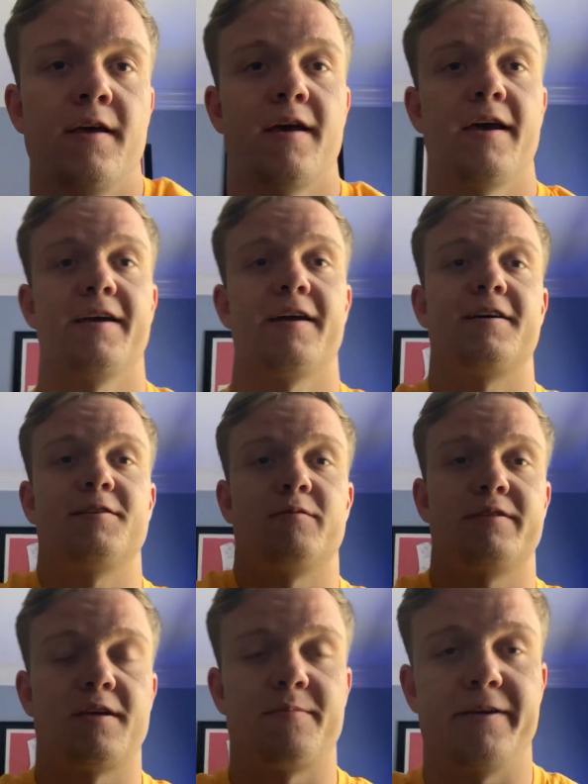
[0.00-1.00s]
Hey guys,
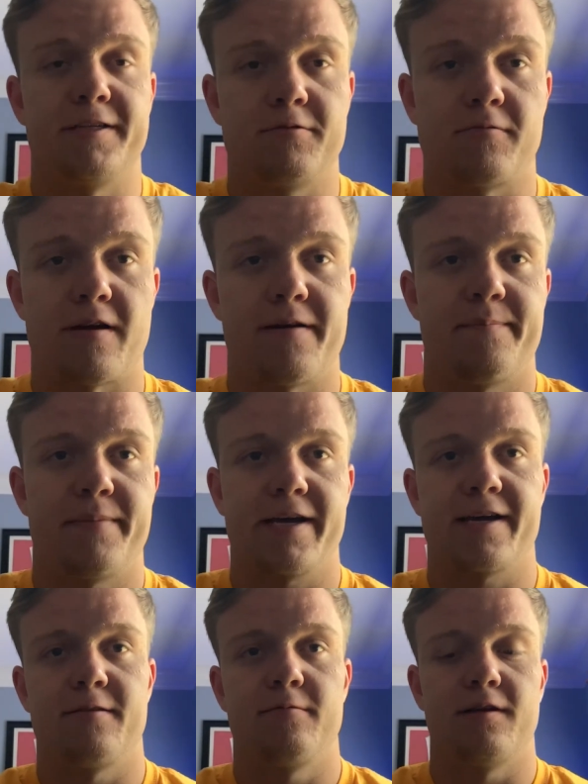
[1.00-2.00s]
what's up? It's Rhett, back
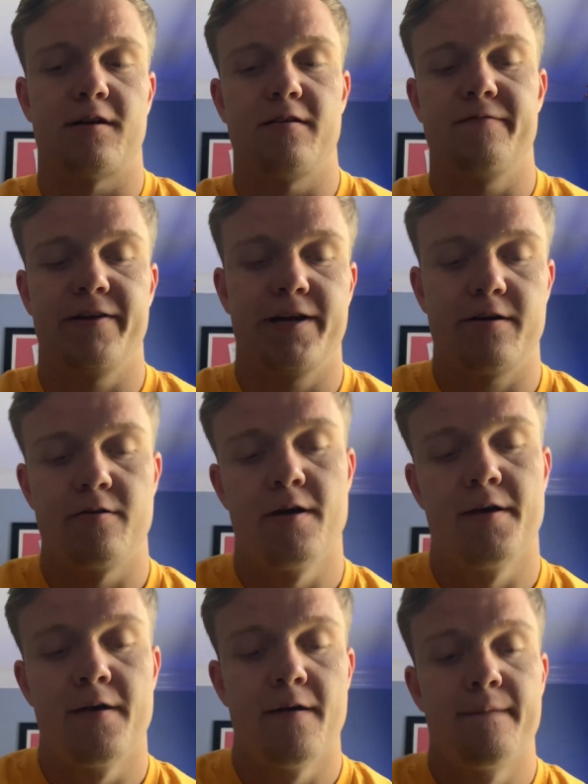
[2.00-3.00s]
at it with another video.
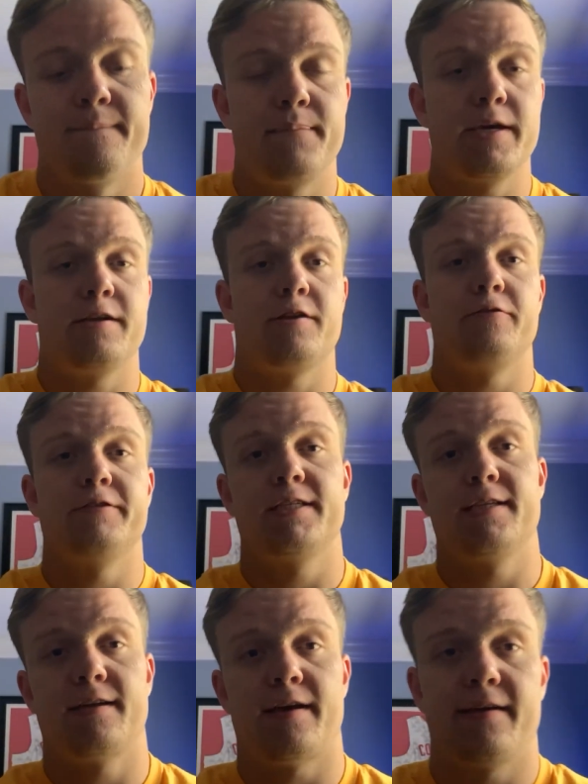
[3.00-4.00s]
Big news
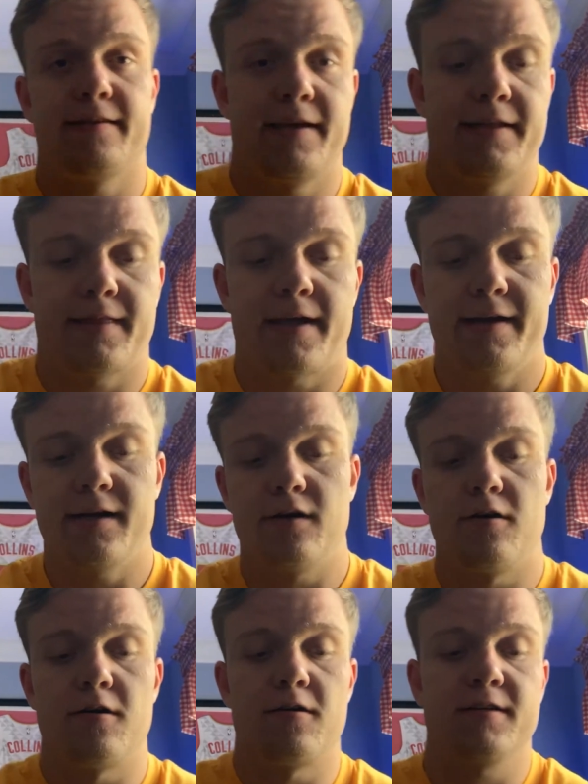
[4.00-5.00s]
today, the Atlanta
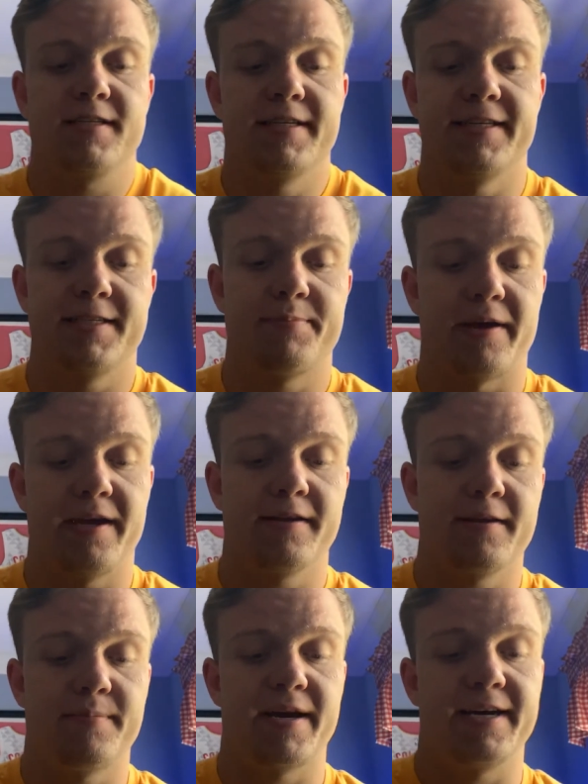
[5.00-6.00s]
Hawks expand
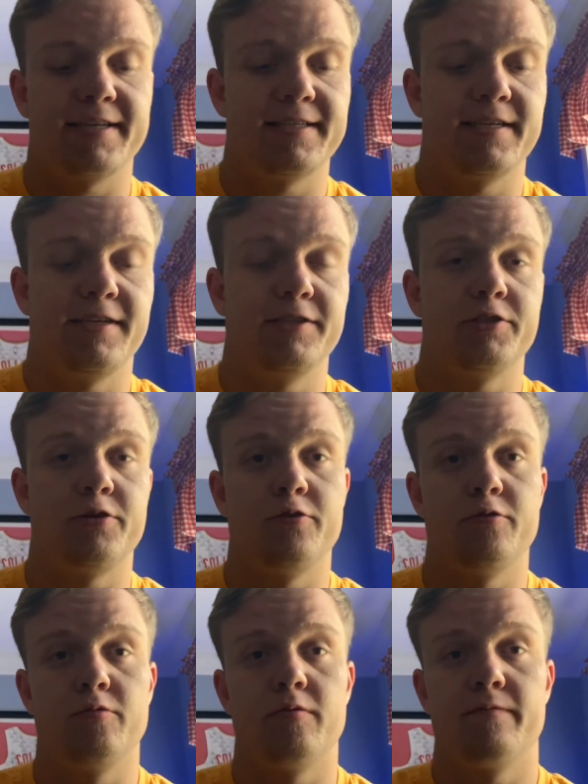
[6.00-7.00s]
capacity
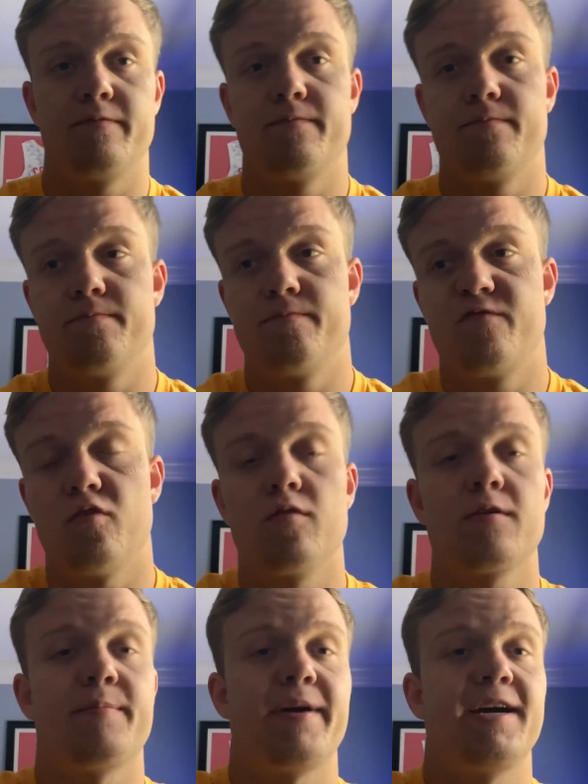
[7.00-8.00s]
to full
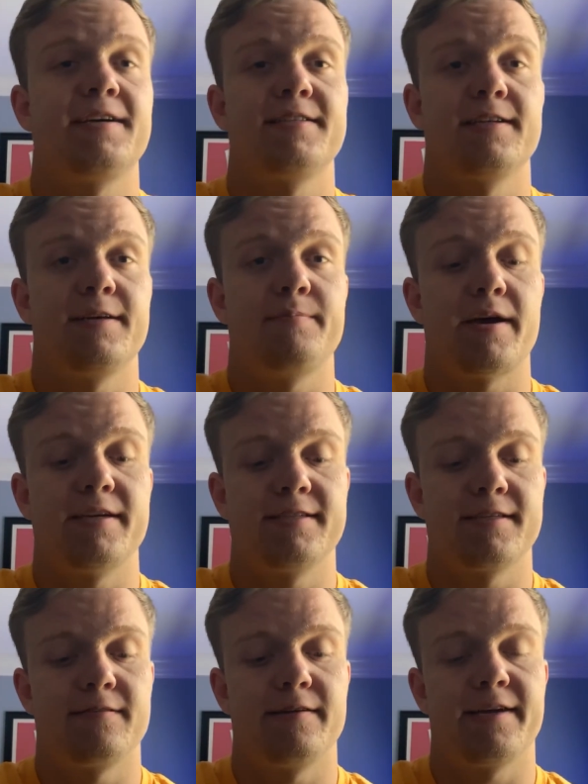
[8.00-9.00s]
capacity,
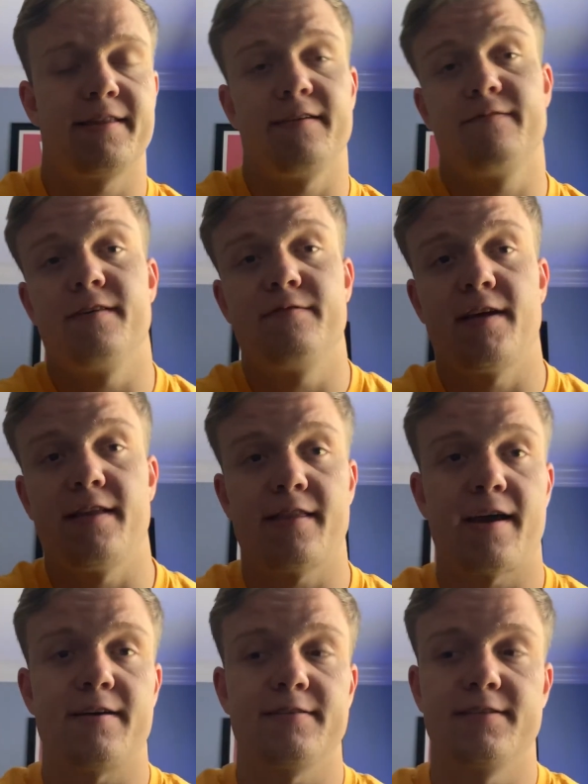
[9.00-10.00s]
basically. I think
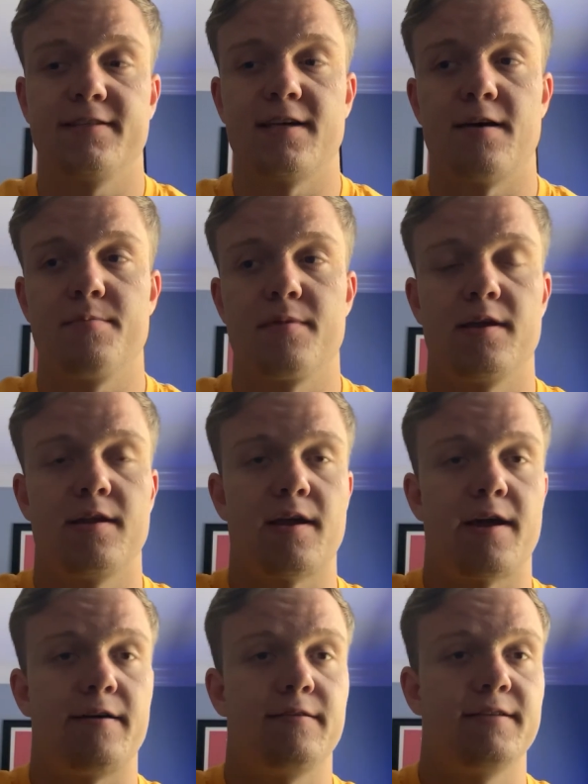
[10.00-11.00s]
15,000 something
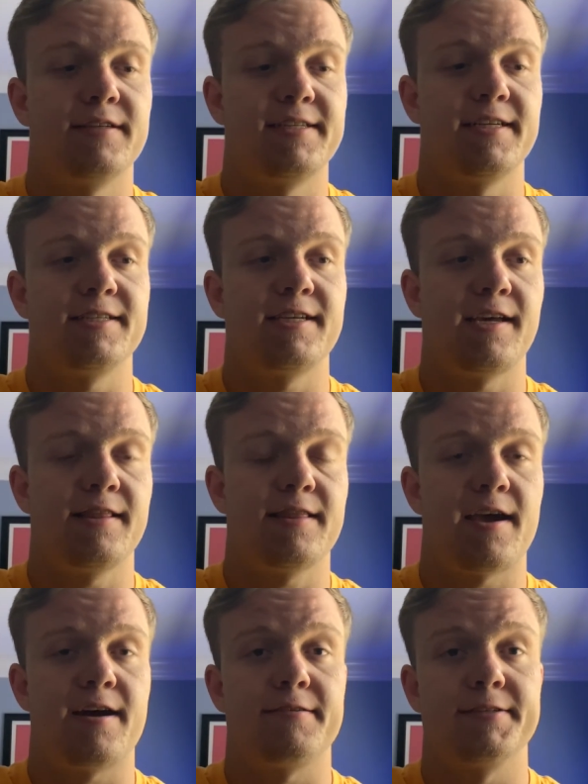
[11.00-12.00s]
out of the
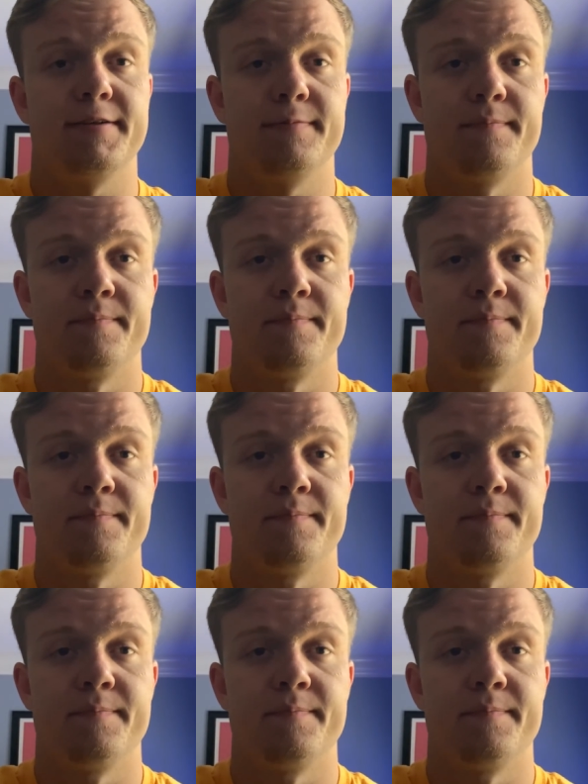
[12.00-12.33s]
16,000.